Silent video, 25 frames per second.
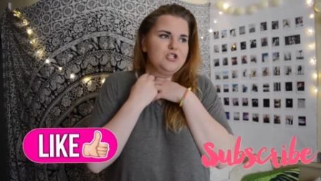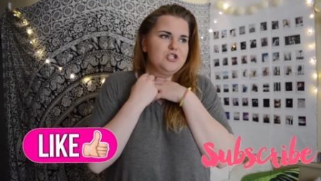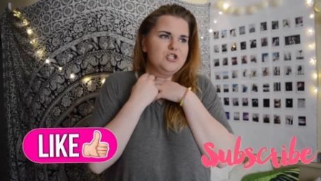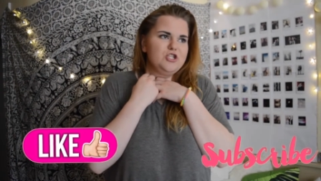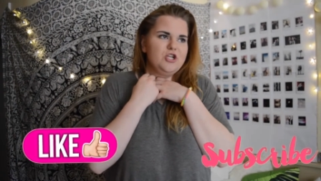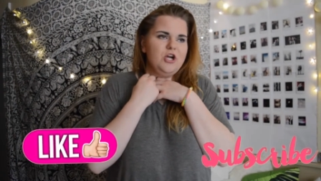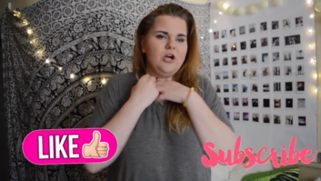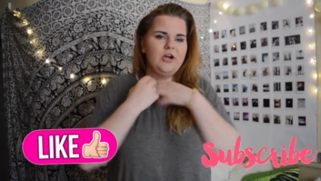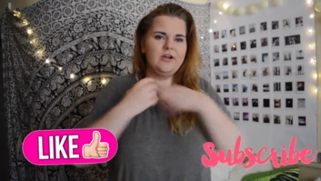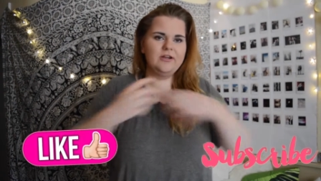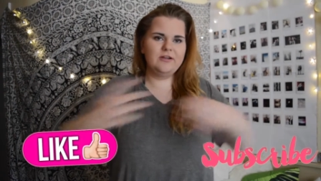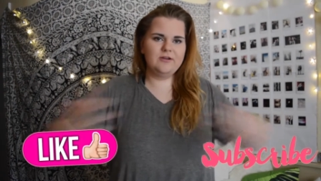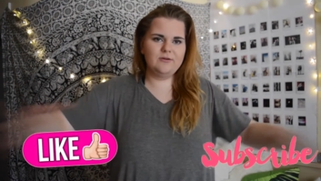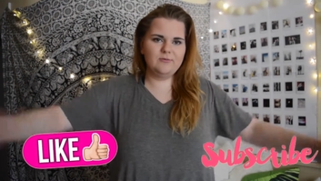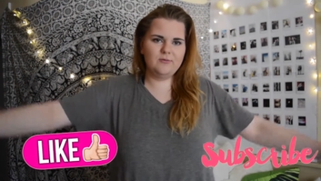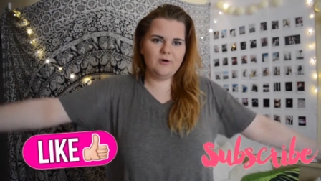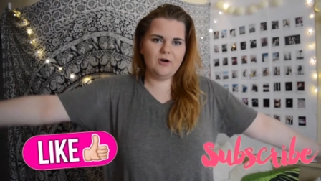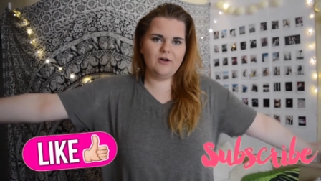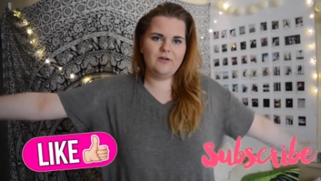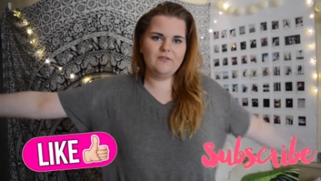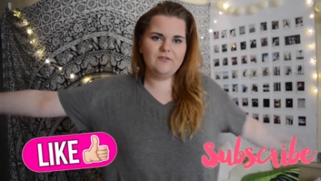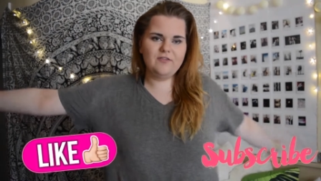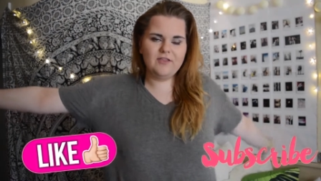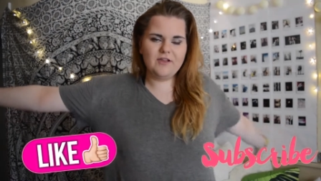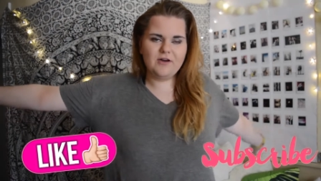join the
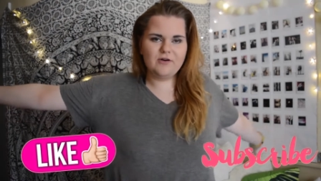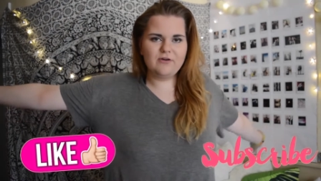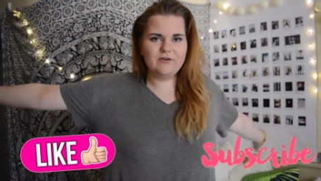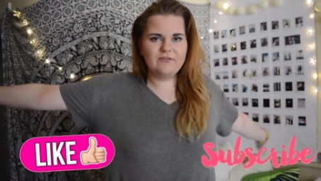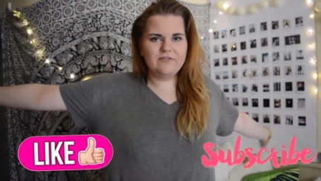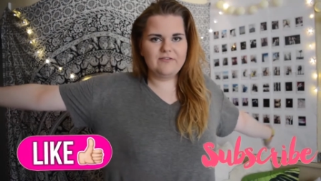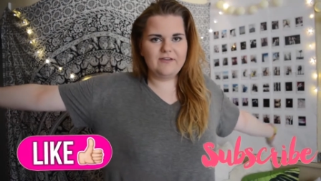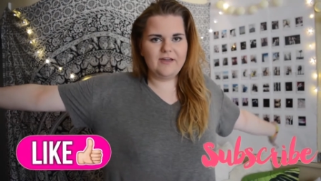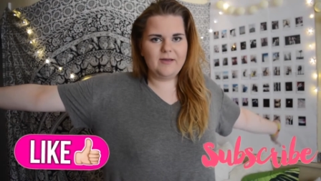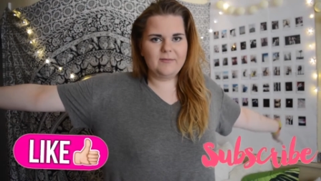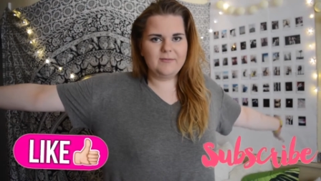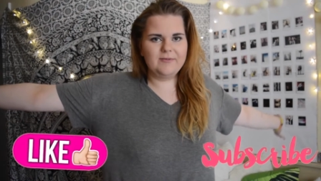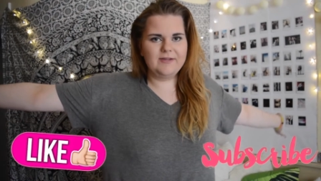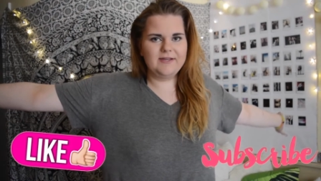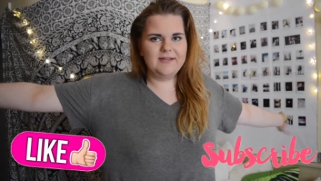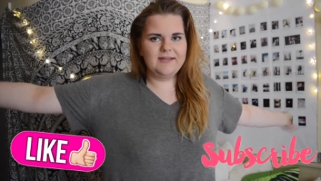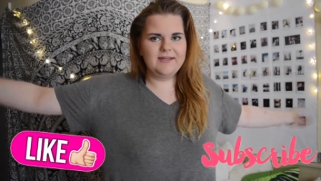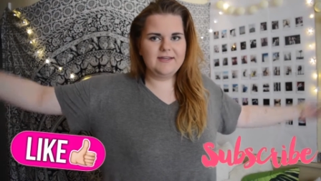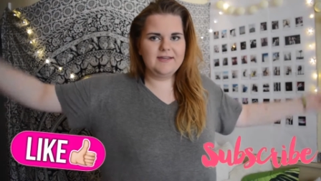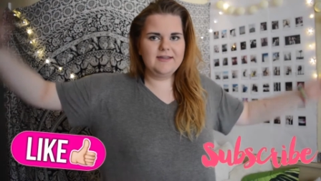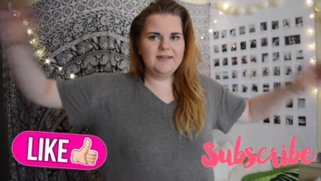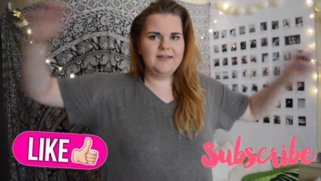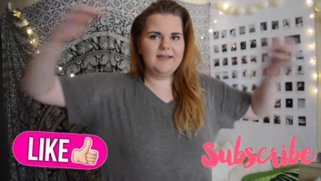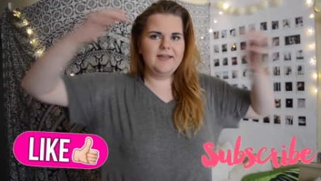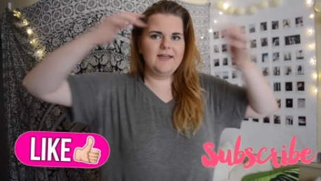wallflower
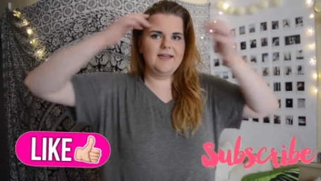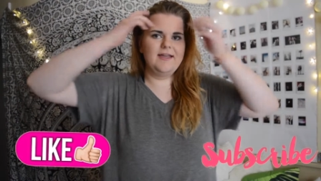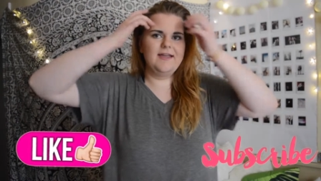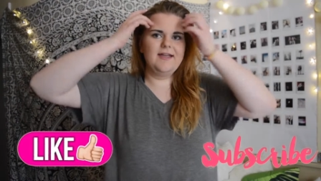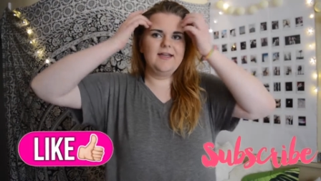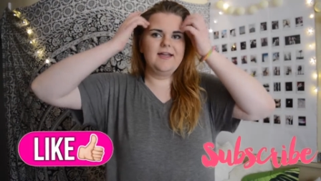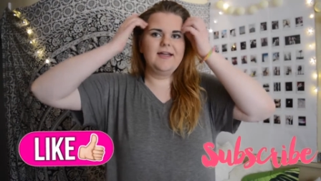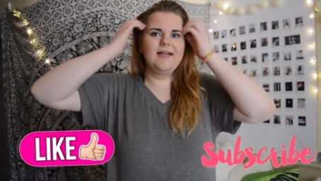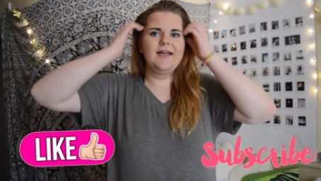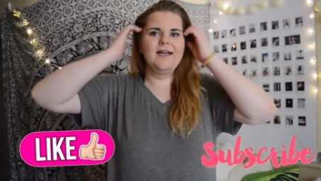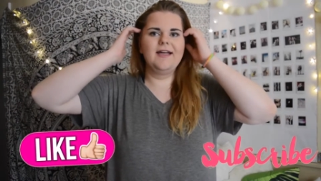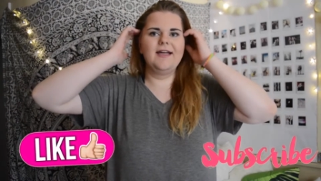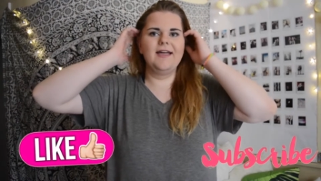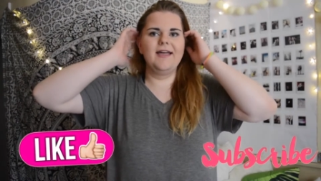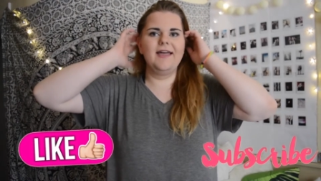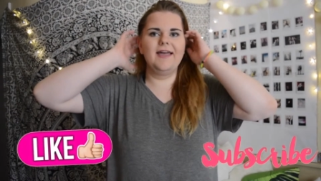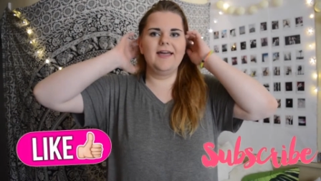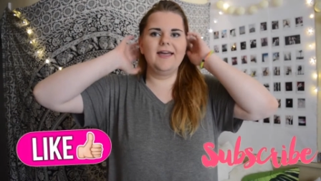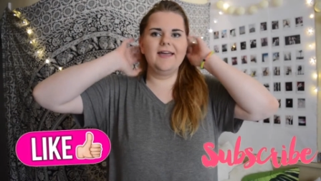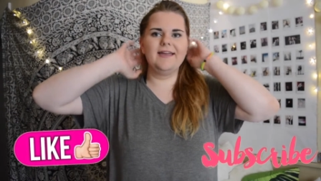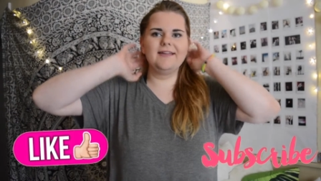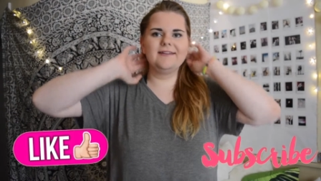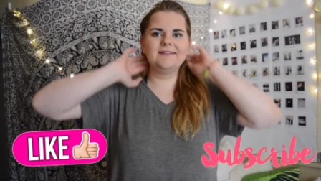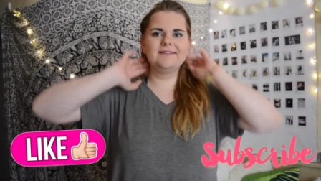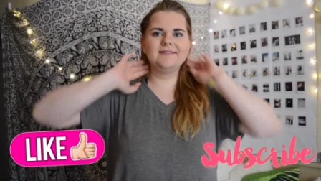family
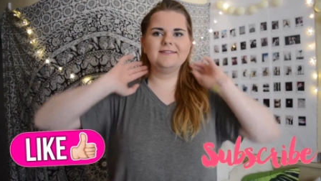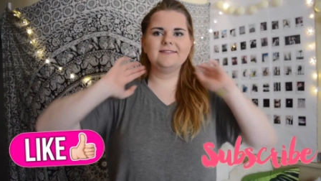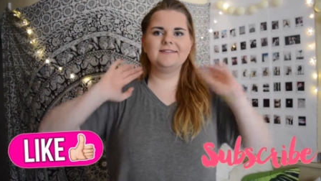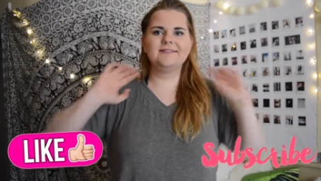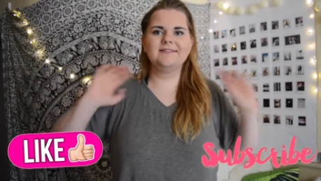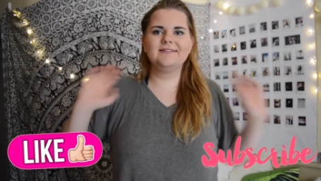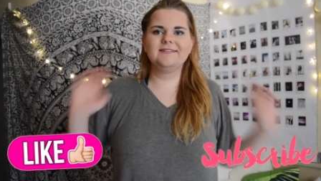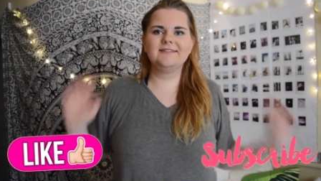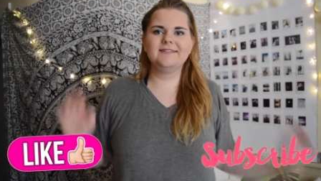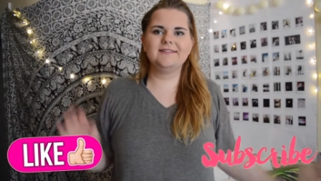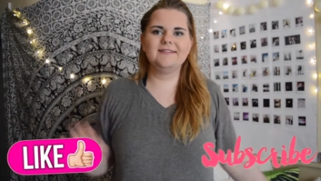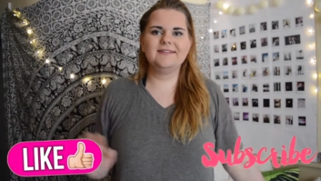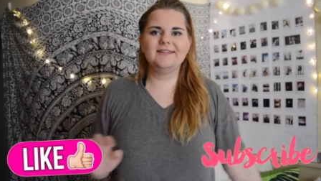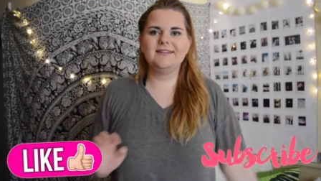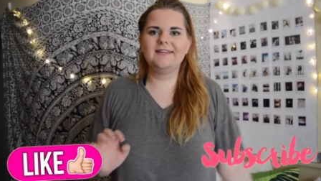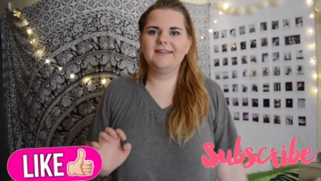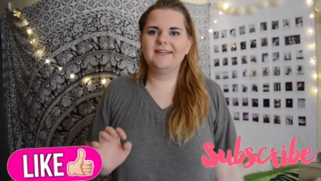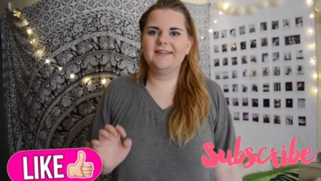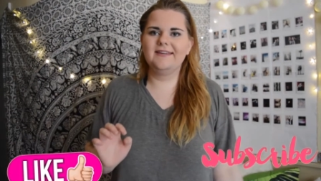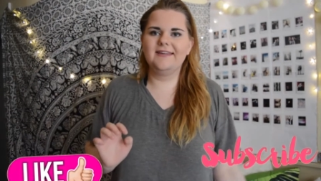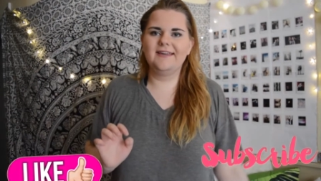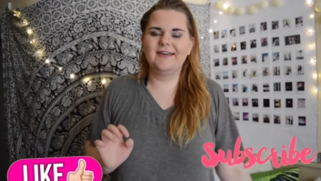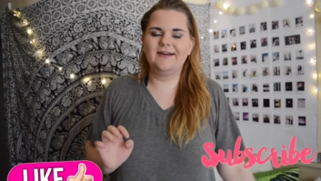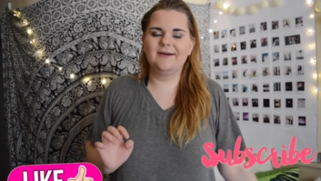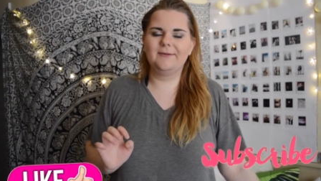and
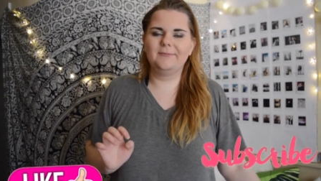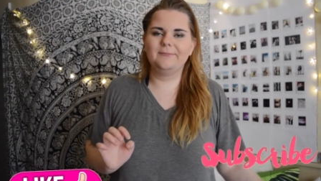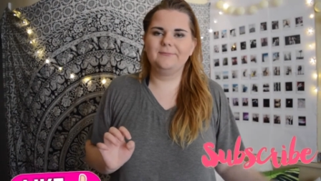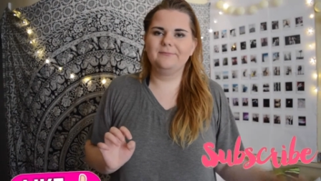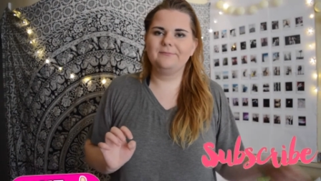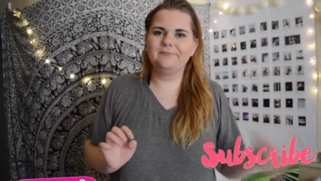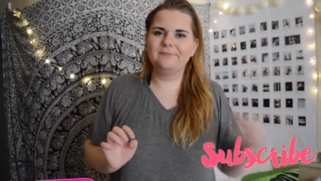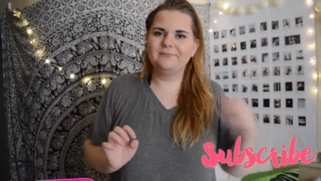yeah